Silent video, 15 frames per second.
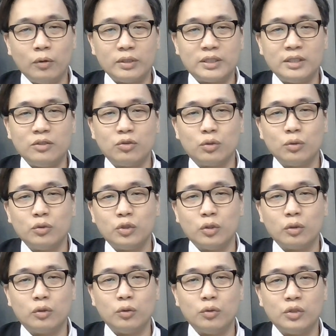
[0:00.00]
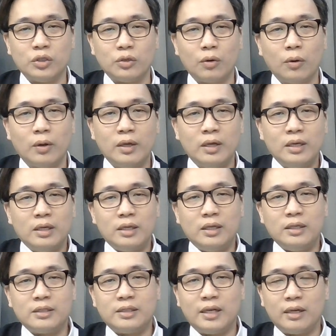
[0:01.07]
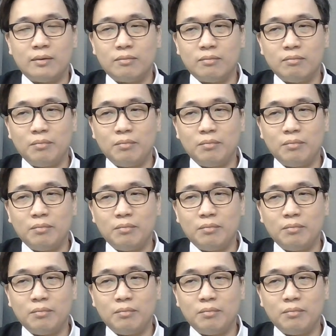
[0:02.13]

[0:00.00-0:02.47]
since 2020, is that